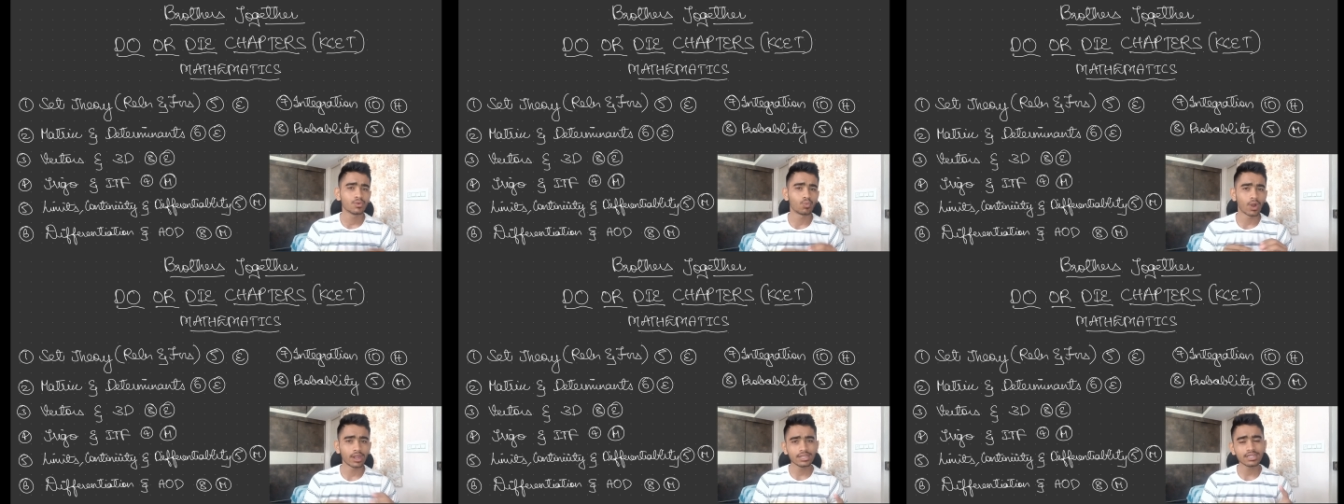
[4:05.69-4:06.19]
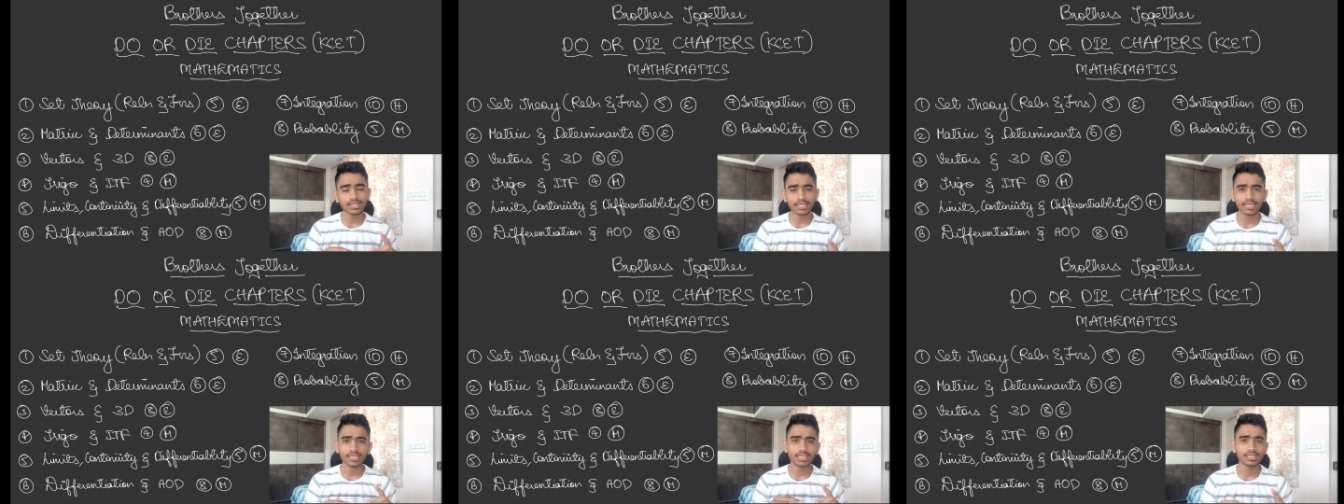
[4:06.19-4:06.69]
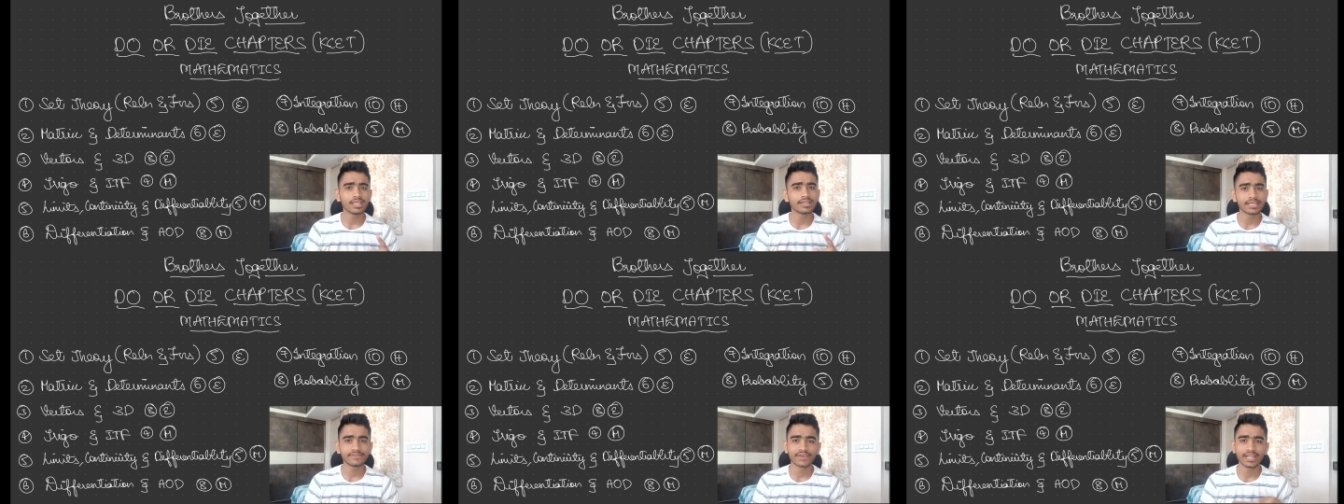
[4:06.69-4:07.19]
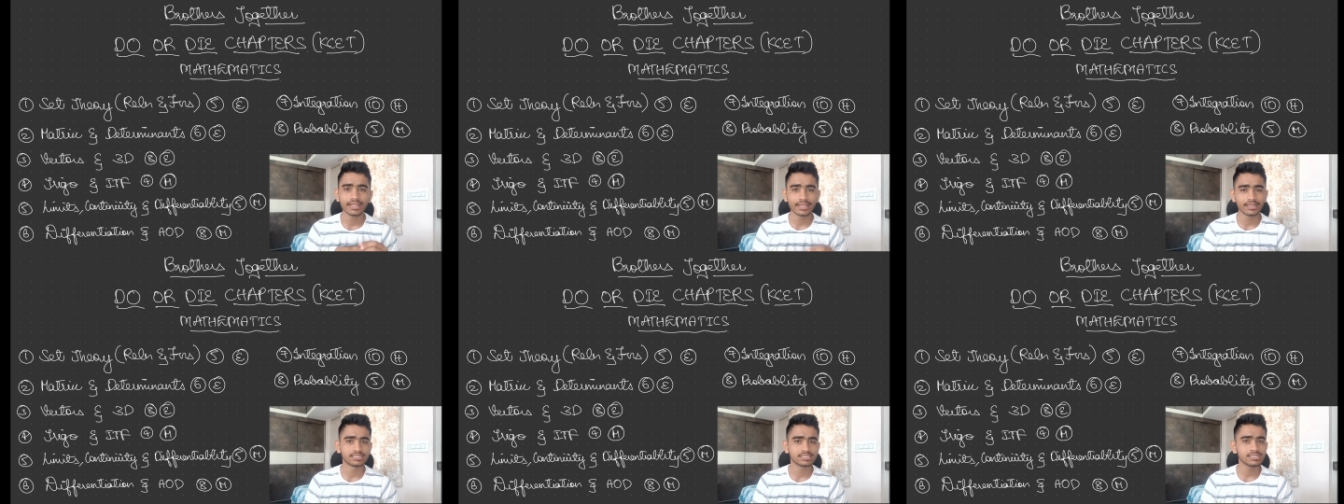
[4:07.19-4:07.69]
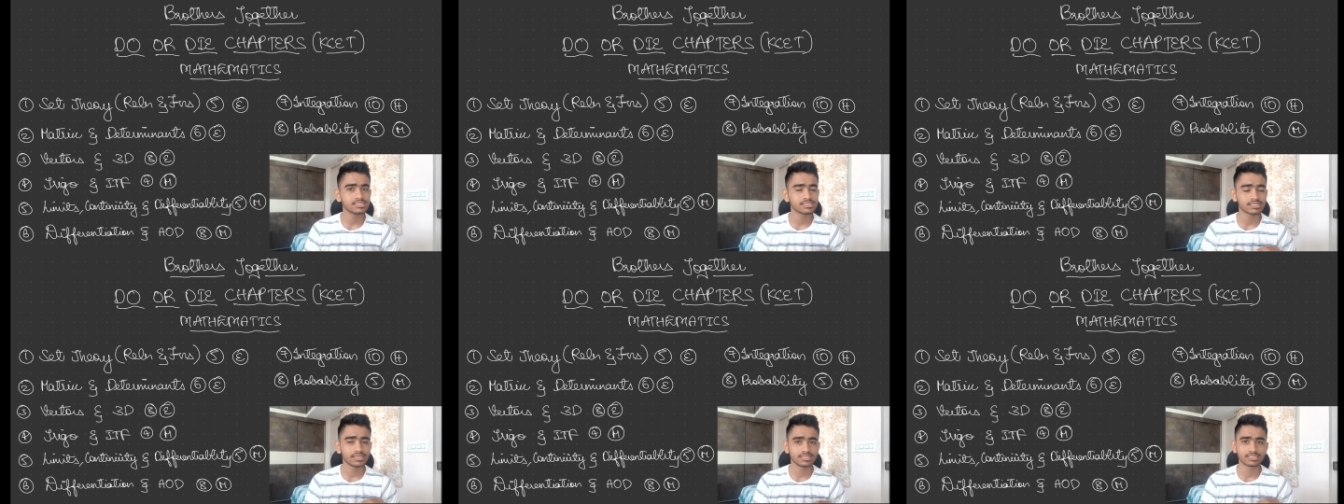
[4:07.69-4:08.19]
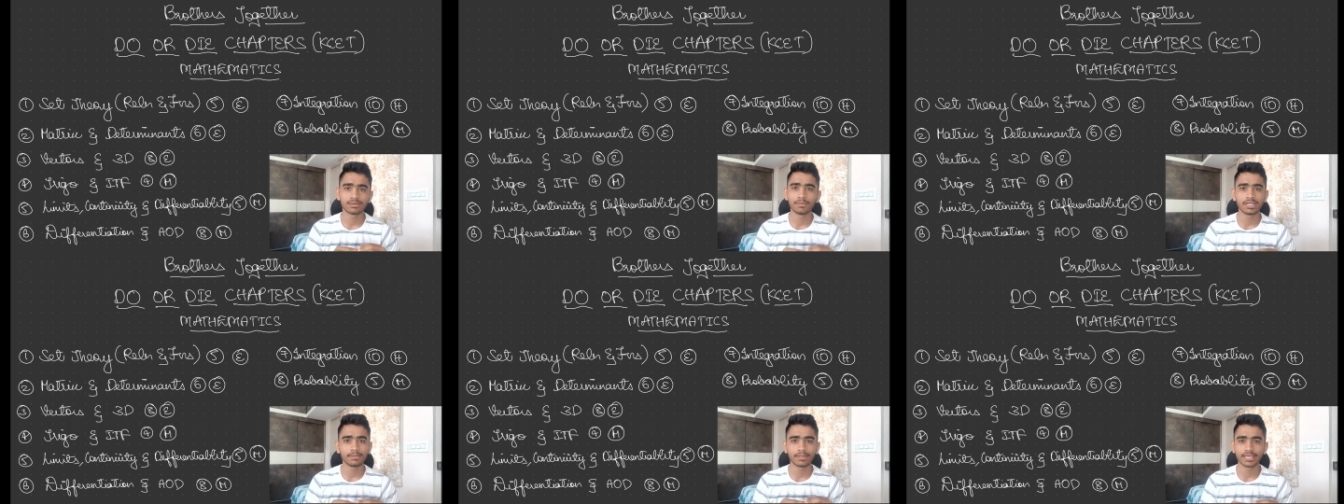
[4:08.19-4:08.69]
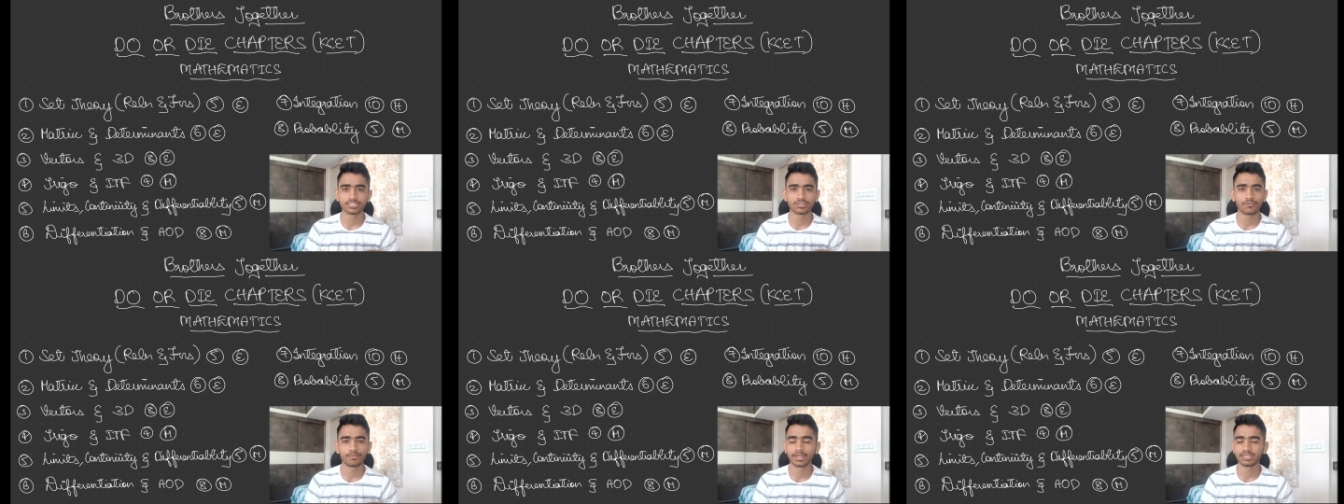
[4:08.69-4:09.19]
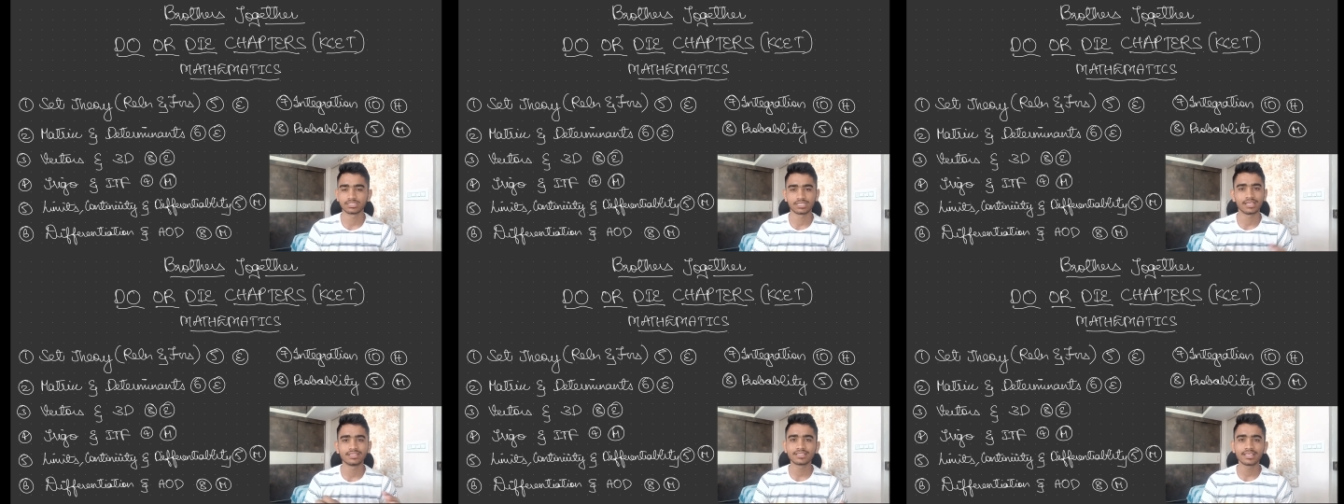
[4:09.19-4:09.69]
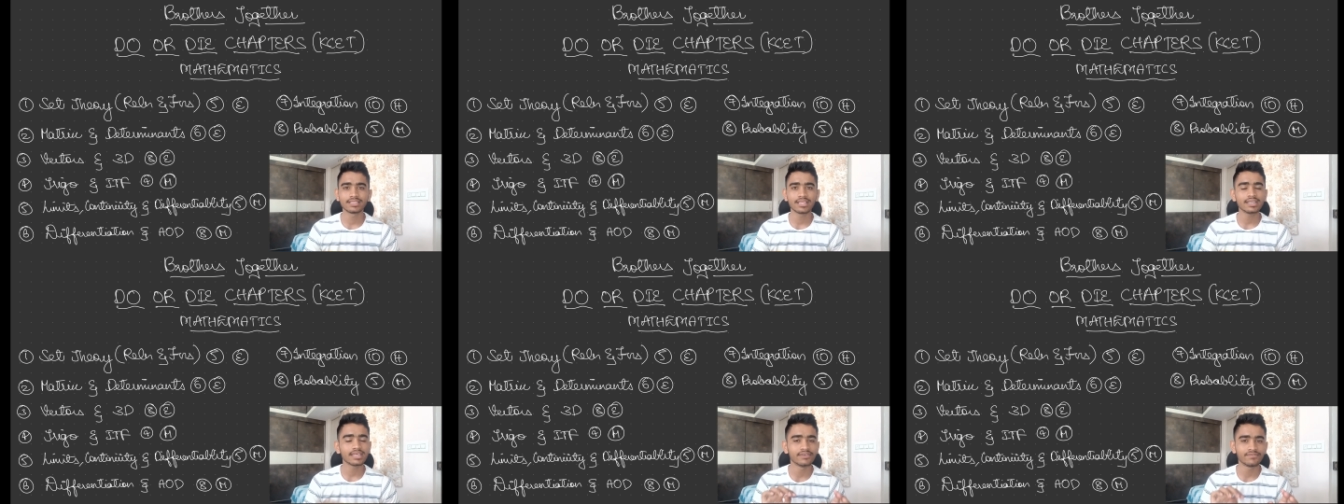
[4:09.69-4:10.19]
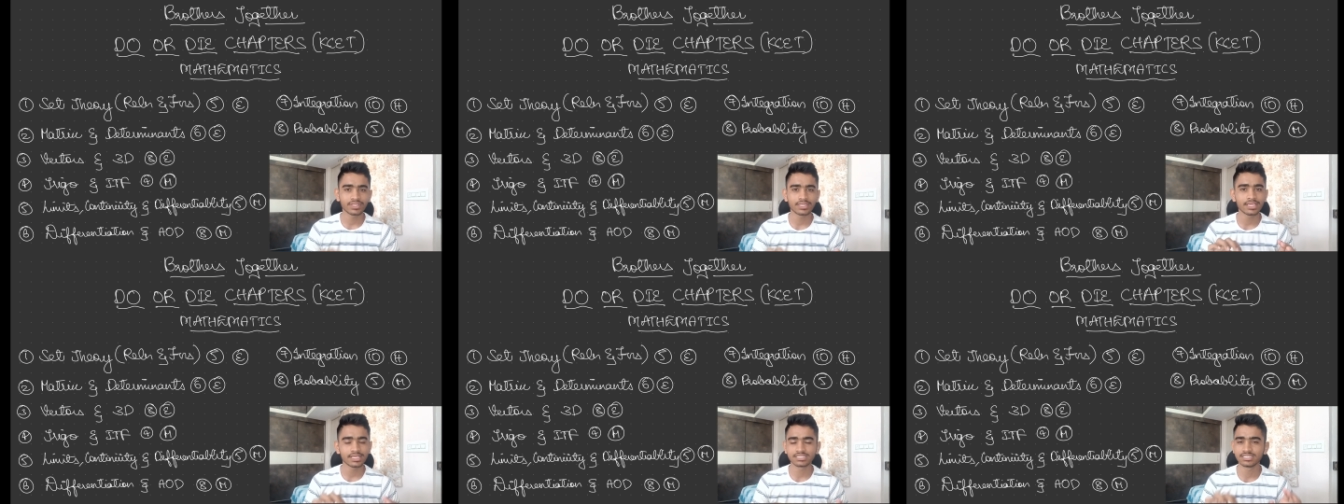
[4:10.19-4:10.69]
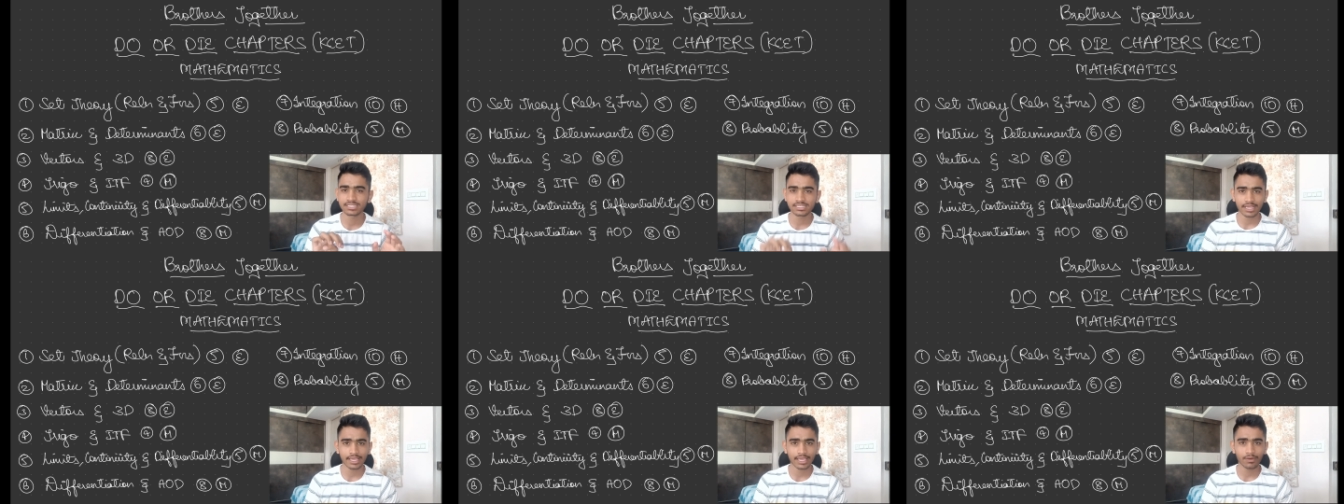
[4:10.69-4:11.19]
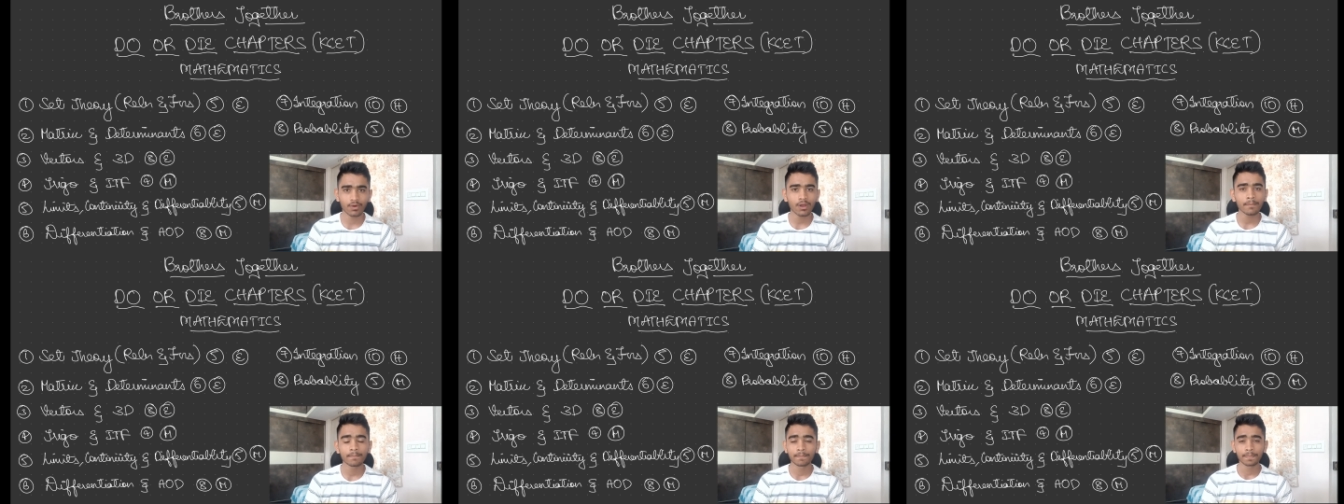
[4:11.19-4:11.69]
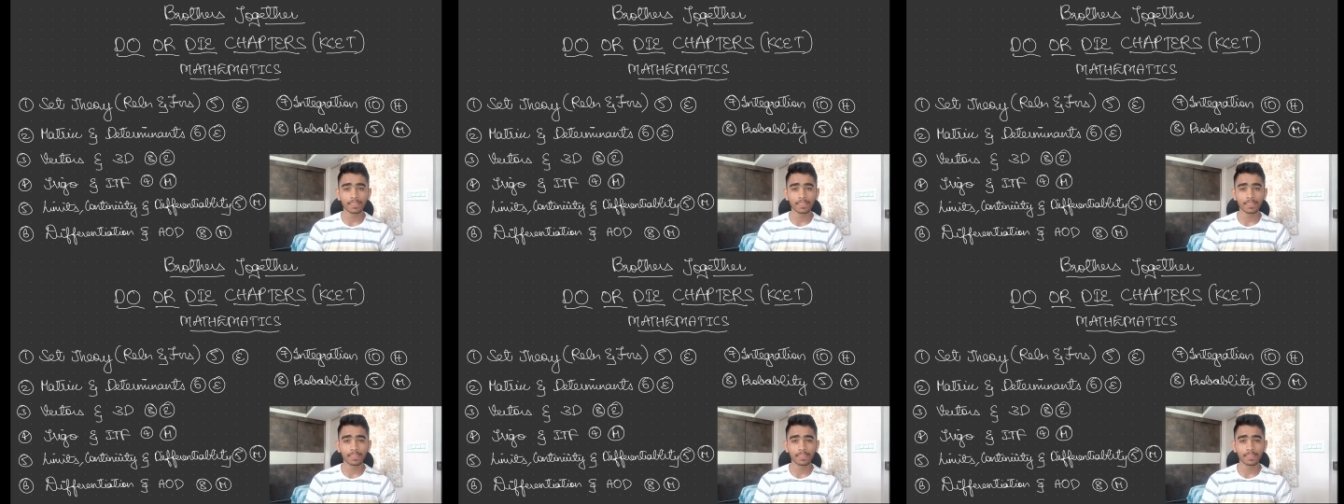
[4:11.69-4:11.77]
one tricky thing that i find in matrices is the multiplication of matrices other than that everything is just a cakewalk